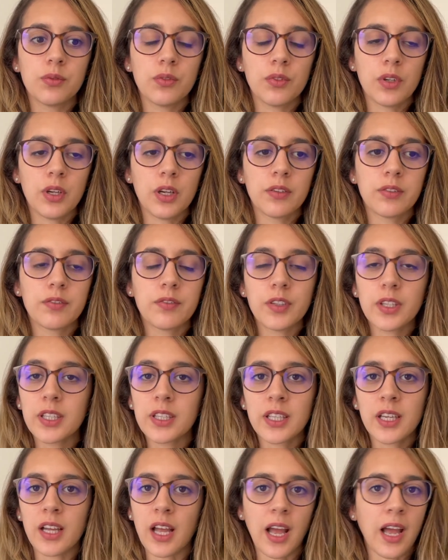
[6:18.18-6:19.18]
a fee
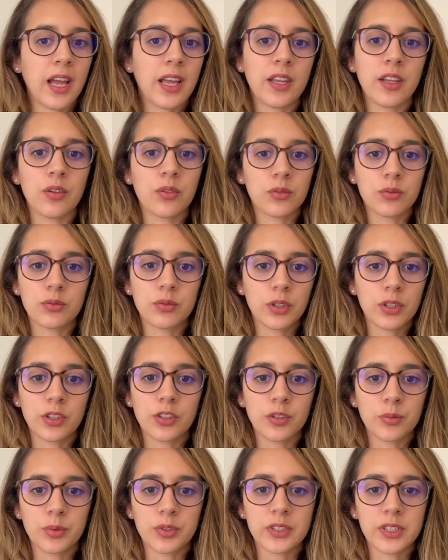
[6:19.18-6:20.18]
that I
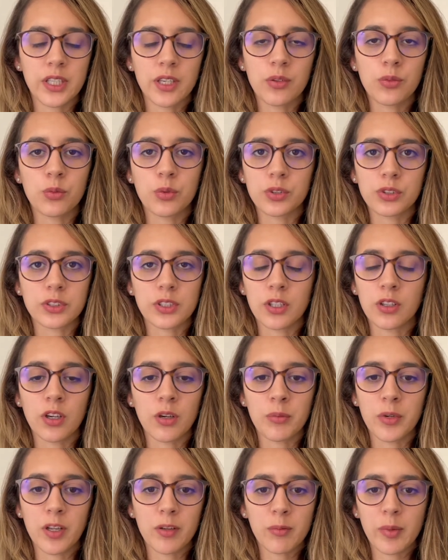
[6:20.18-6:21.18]
100% will tell all
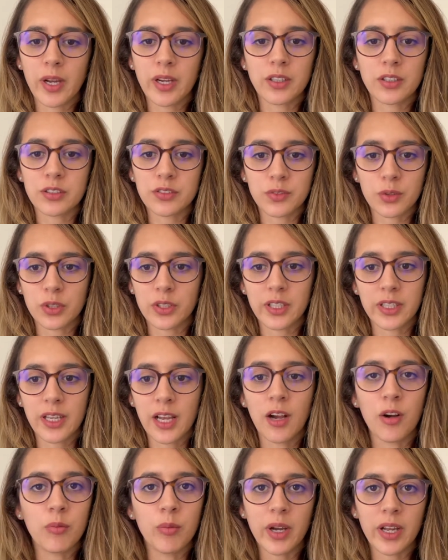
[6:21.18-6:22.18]
my buyers for. Like,
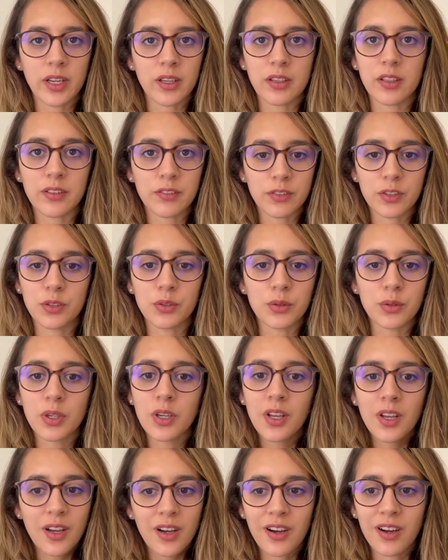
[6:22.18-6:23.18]
I'll buy it if you
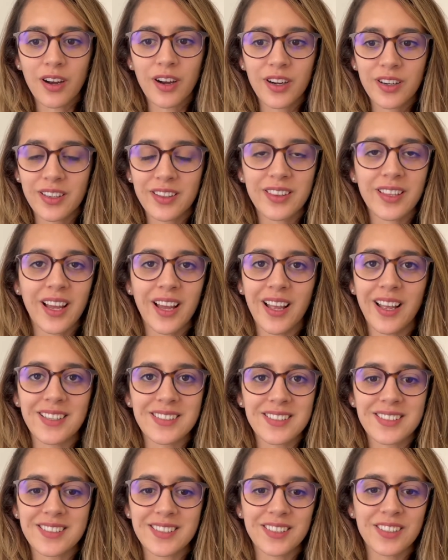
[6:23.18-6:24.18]
are that
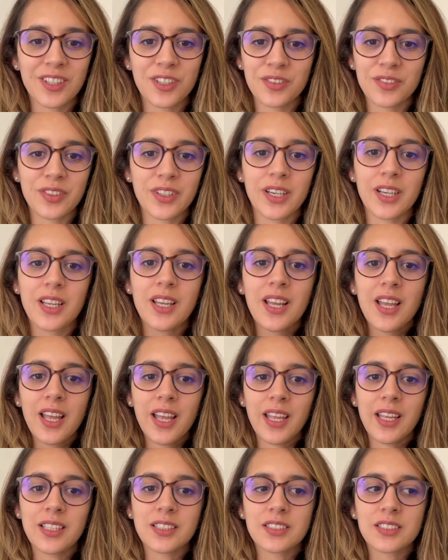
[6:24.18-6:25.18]
hesitant over it.
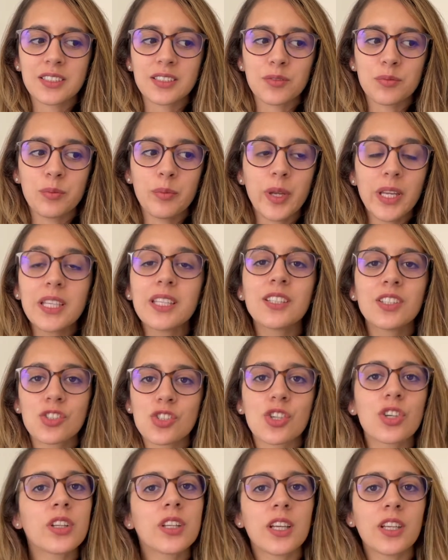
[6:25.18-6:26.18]
It's making
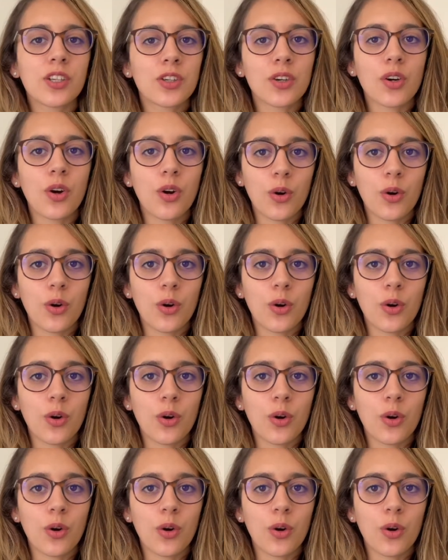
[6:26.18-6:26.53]
sure that your